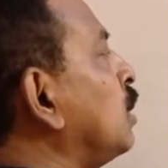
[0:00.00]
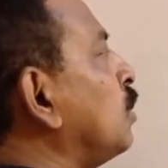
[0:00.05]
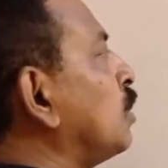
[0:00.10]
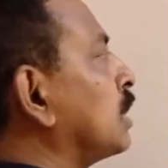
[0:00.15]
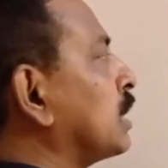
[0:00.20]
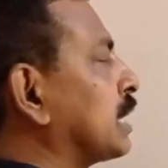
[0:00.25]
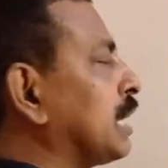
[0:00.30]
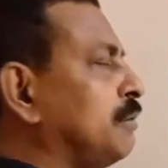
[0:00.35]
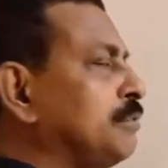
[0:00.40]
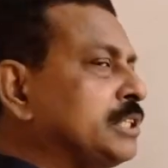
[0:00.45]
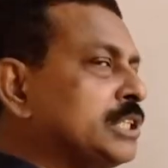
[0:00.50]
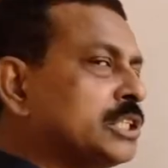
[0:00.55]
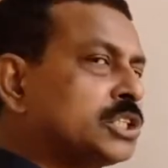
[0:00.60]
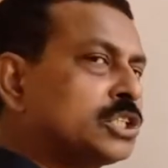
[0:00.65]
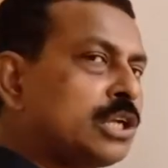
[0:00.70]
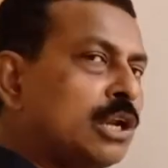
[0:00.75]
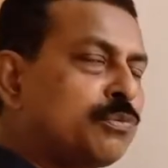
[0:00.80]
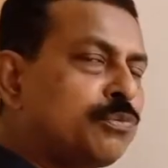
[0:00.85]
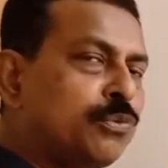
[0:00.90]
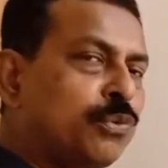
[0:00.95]

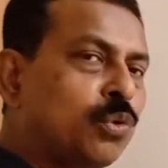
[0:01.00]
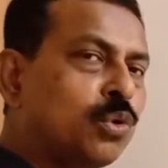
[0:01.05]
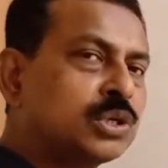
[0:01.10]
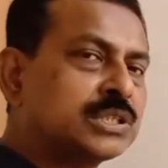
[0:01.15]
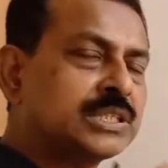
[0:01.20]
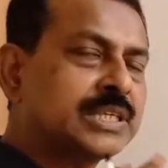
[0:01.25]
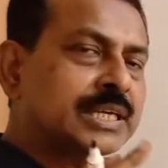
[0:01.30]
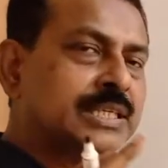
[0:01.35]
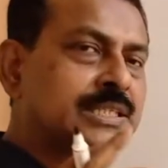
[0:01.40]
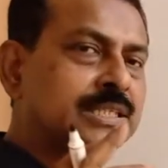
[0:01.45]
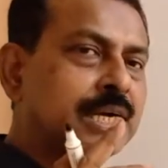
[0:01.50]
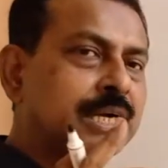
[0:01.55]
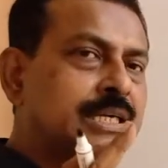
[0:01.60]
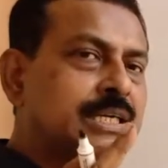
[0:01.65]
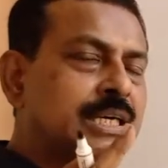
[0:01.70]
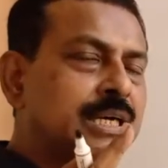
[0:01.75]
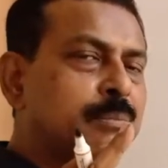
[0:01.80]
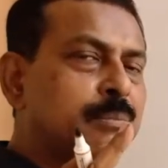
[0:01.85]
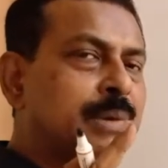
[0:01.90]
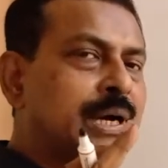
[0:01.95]
gravitational force
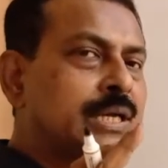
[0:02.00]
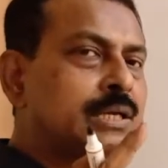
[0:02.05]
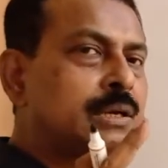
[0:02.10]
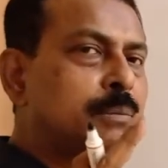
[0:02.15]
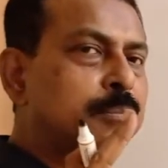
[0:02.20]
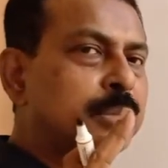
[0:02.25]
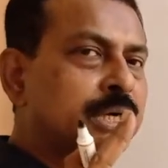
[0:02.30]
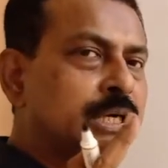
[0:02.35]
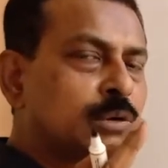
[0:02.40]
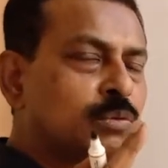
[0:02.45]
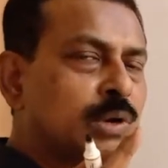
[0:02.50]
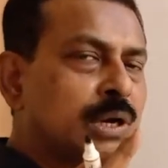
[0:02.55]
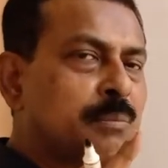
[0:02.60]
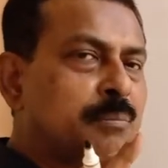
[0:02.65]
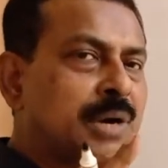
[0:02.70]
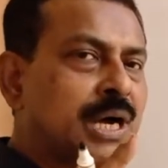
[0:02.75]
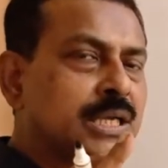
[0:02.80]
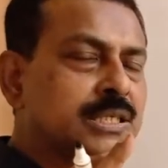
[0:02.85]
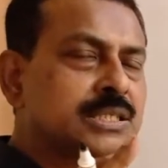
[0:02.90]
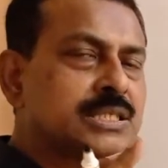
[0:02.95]
exerted by a particular
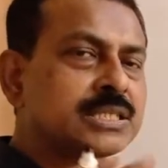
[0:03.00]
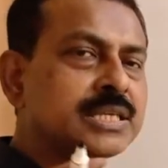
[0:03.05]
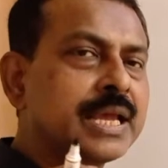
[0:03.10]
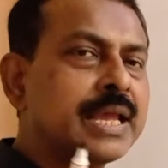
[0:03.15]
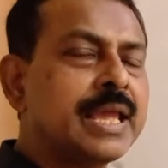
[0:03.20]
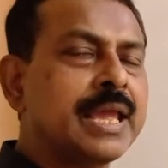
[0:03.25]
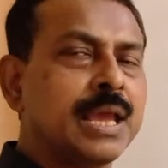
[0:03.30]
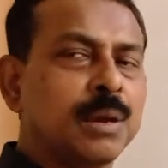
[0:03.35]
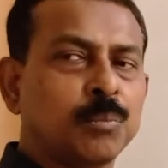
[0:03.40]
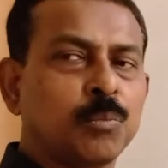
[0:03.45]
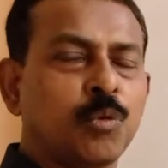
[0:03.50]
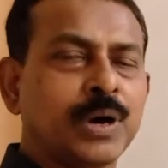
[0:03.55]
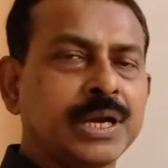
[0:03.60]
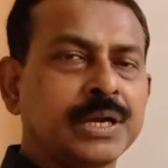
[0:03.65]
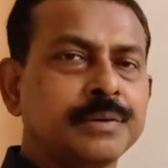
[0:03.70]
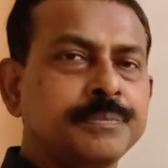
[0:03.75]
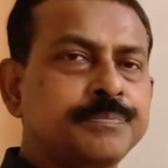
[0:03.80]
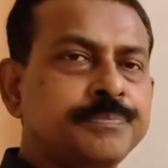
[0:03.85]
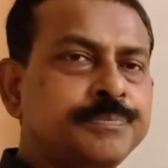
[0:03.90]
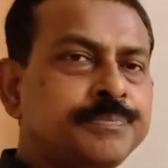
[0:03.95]
mass, say M1.
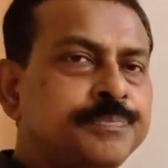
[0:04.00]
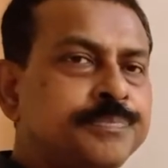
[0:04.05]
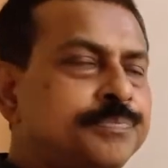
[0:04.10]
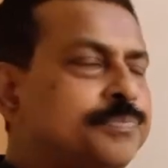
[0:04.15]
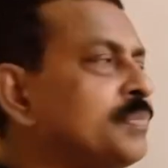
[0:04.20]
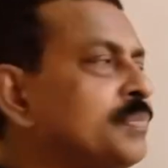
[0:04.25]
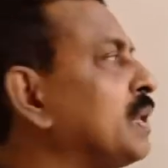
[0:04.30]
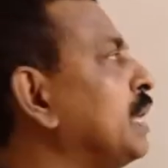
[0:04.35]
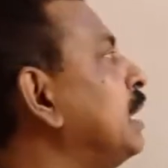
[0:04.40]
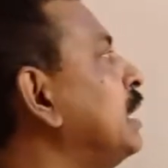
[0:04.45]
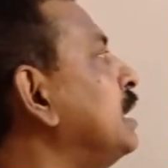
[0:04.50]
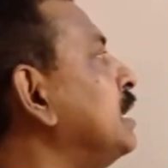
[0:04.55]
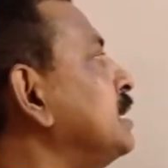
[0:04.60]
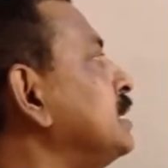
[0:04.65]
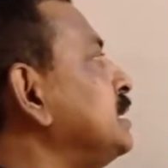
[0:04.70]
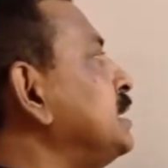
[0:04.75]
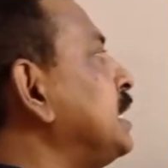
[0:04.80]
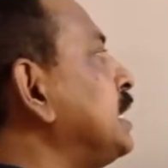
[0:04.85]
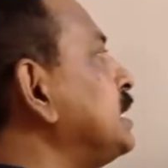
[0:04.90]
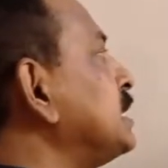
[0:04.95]

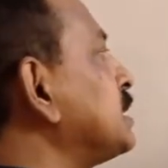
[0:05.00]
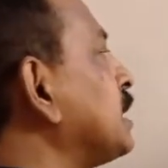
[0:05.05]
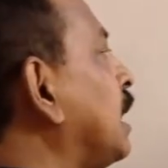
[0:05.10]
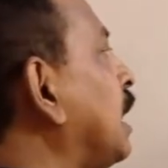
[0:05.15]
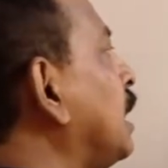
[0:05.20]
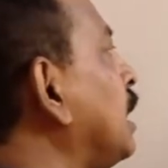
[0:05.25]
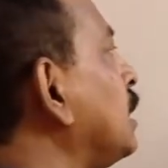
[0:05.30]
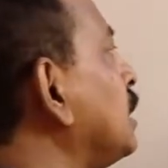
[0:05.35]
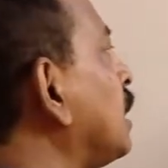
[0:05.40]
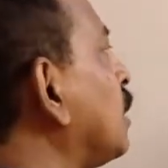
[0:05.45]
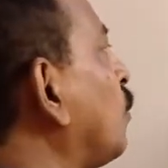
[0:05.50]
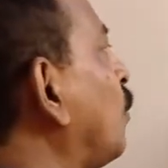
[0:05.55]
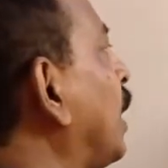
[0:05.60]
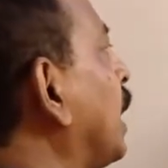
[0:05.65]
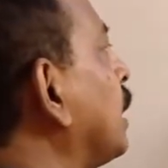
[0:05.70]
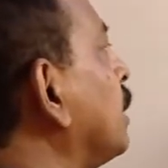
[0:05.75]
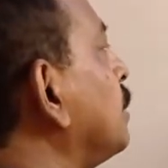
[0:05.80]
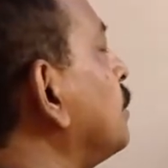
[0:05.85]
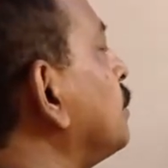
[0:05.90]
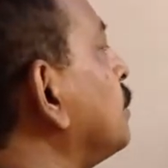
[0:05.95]
There is another
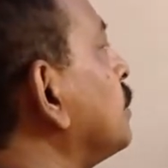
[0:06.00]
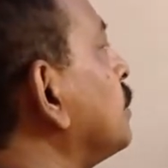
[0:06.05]
one